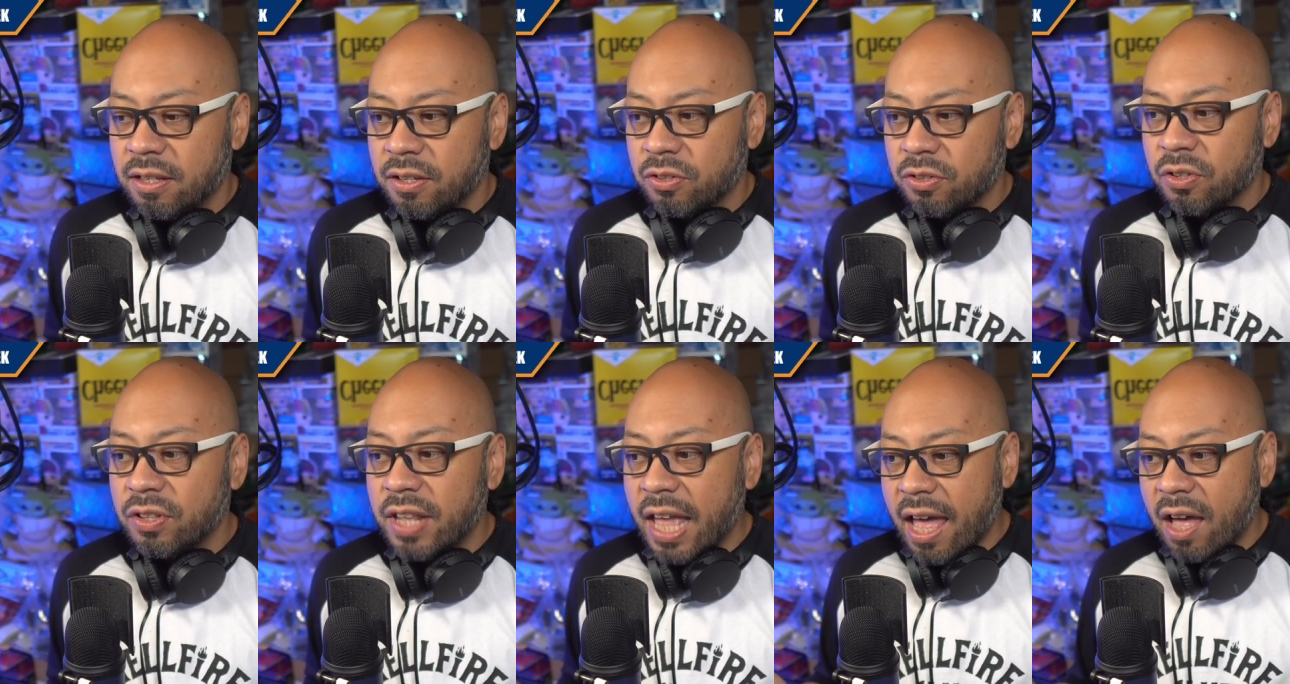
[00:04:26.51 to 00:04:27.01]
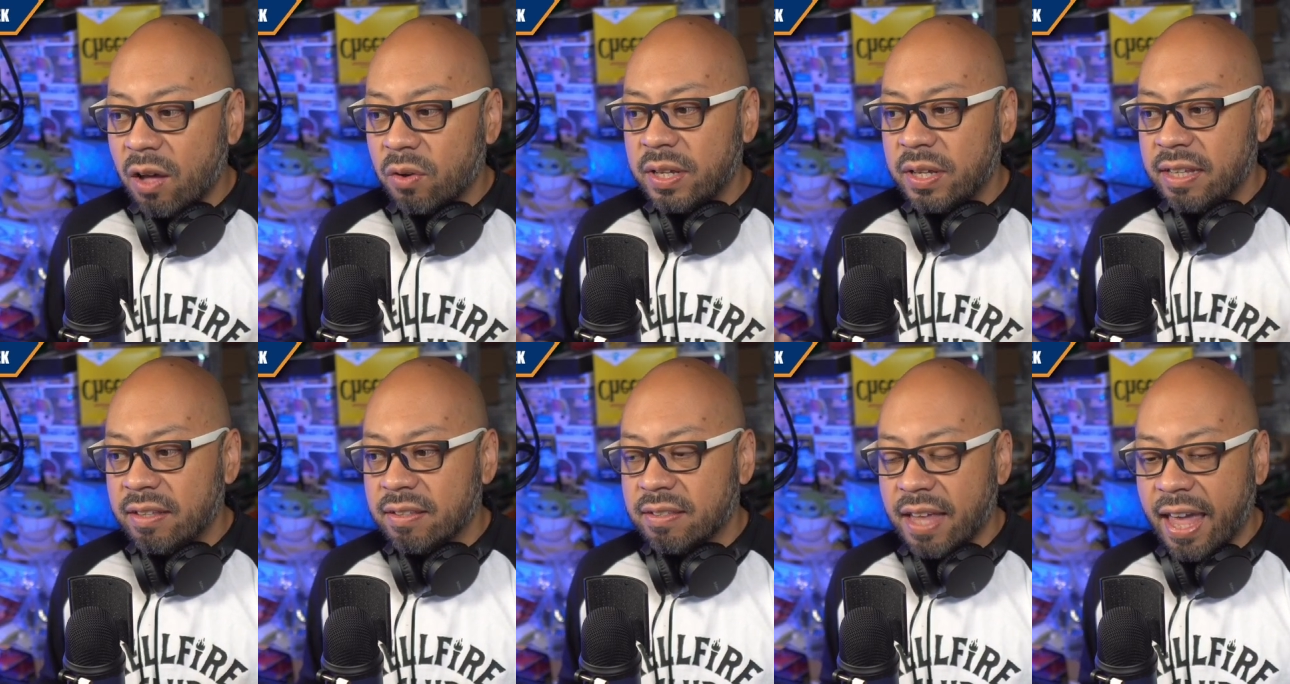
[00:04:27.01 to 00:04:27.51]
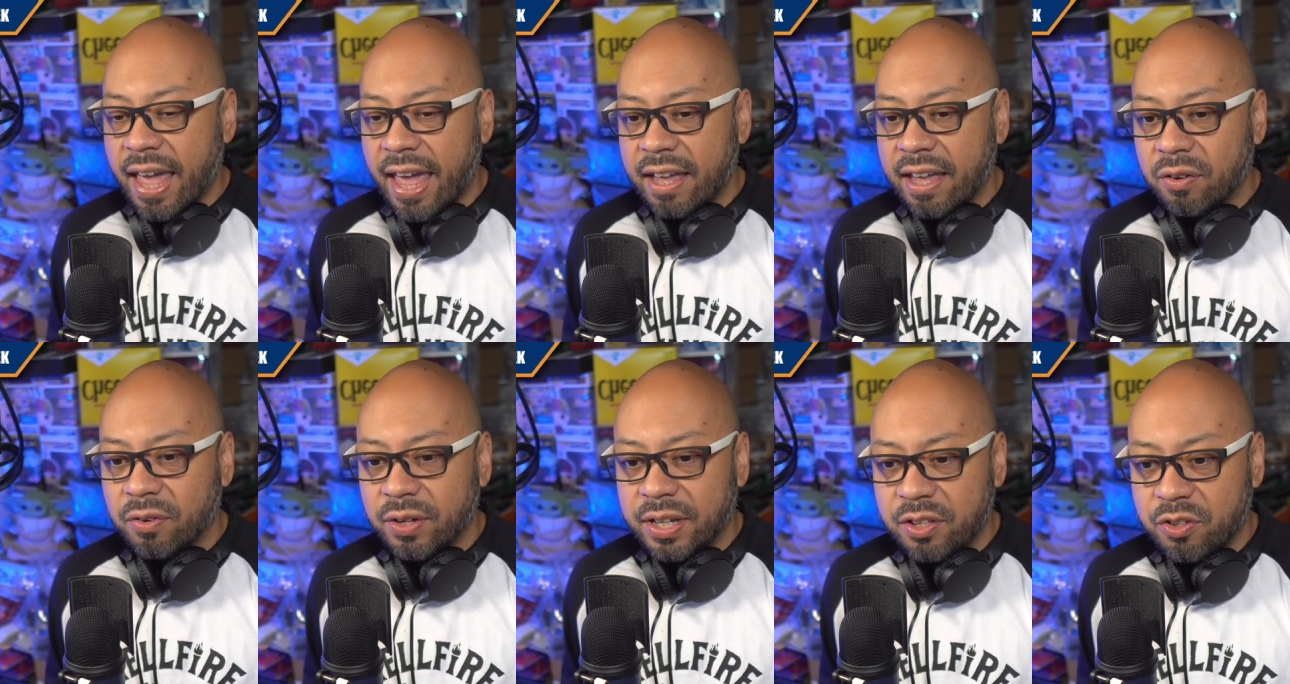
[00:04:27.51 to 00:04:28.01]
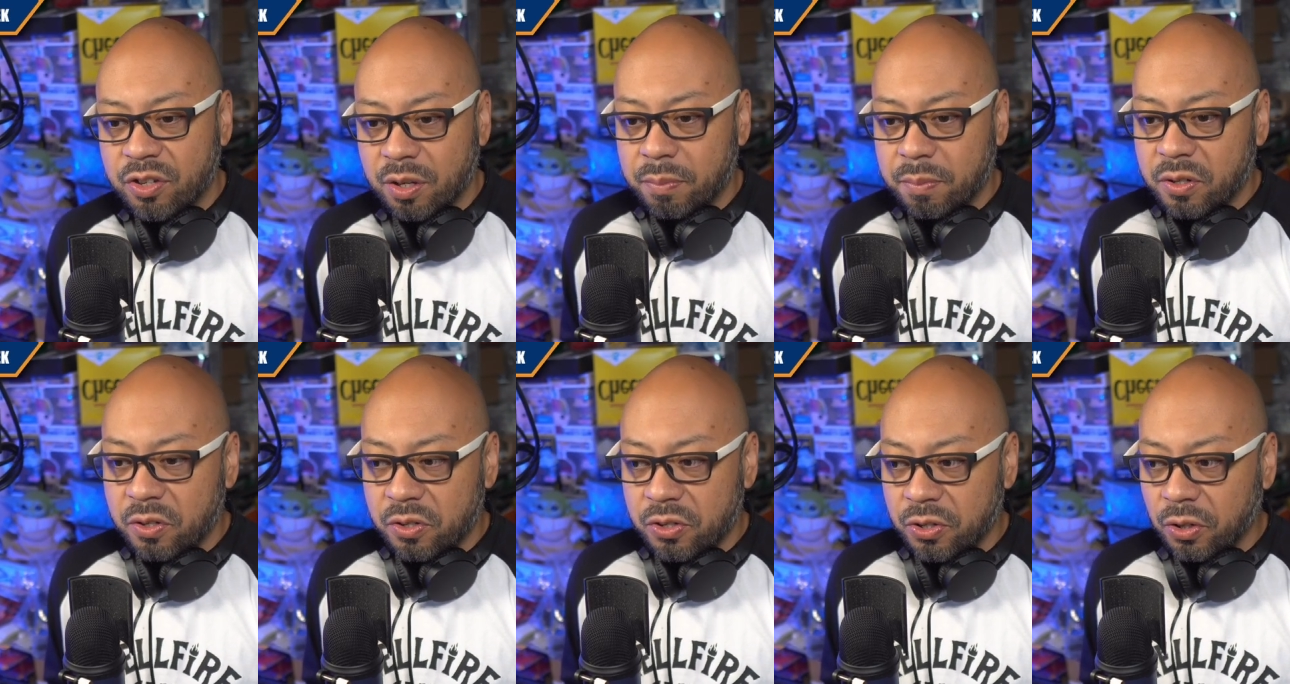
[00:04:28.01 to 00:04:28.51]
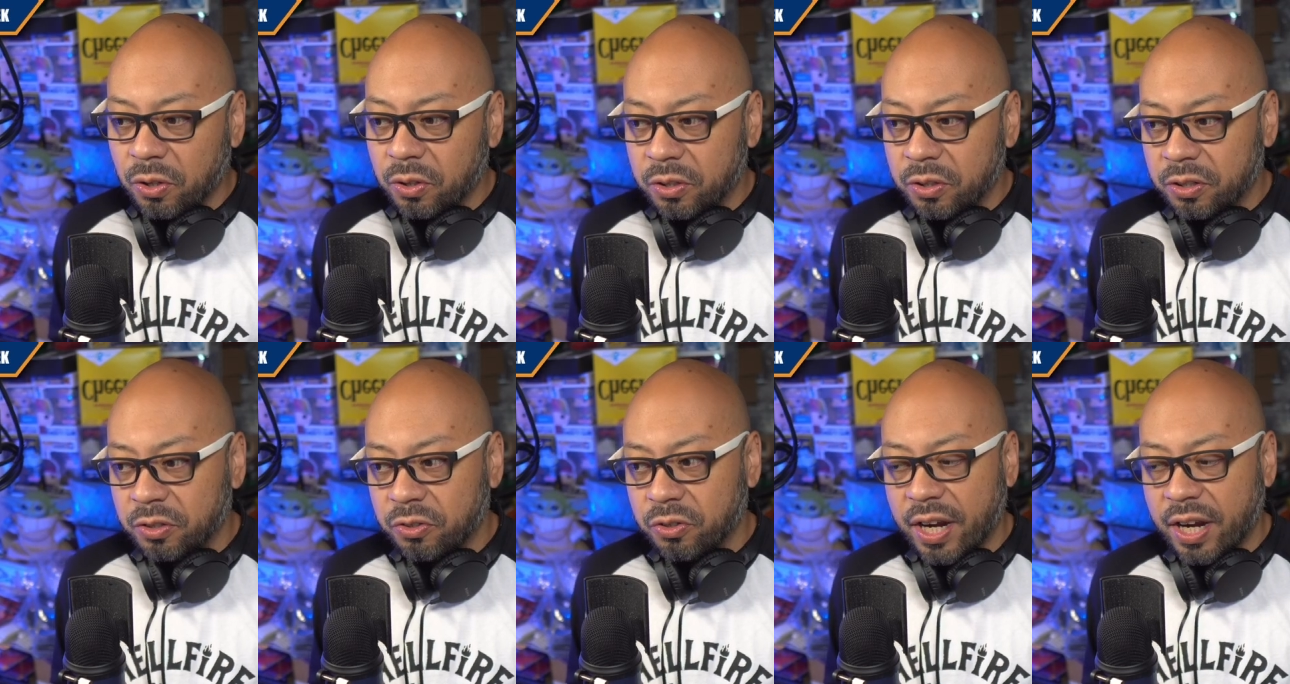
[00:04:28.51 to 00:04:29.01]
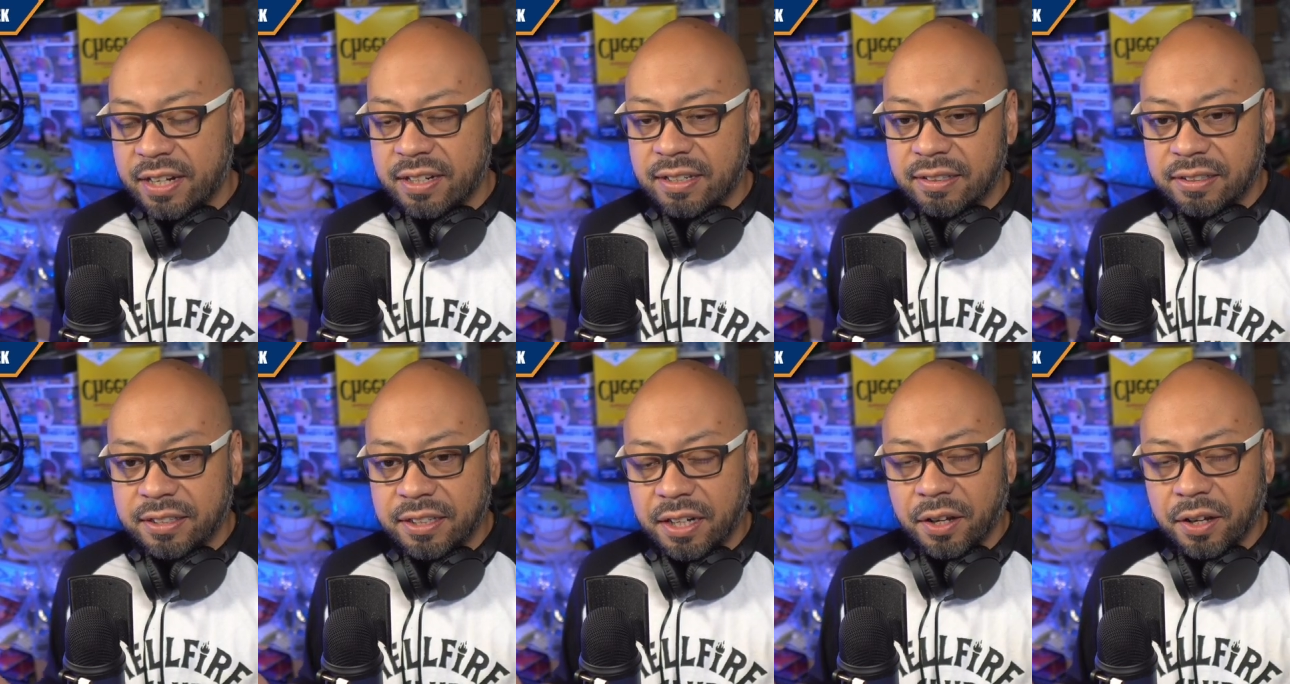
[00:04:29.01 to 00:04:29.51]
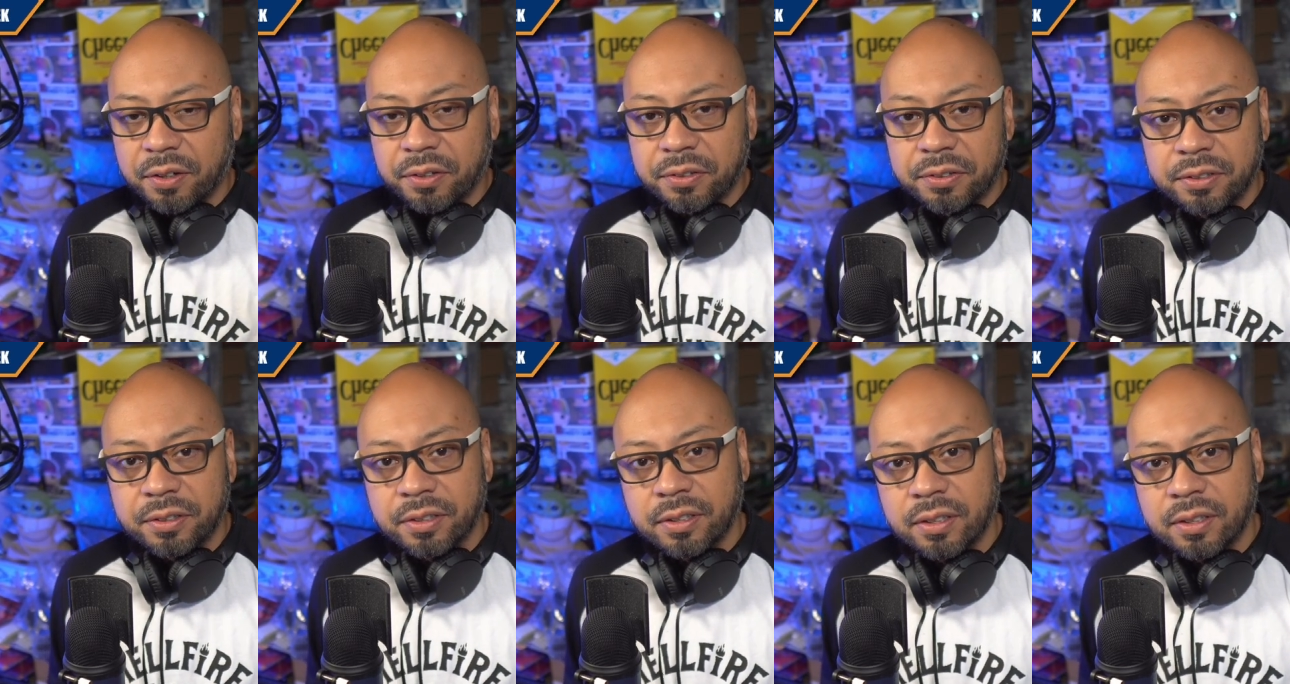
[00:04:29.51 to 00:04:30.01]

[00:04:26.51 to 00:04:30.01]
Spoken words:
So now he's angry, chipping his shoulder, trying to, you know,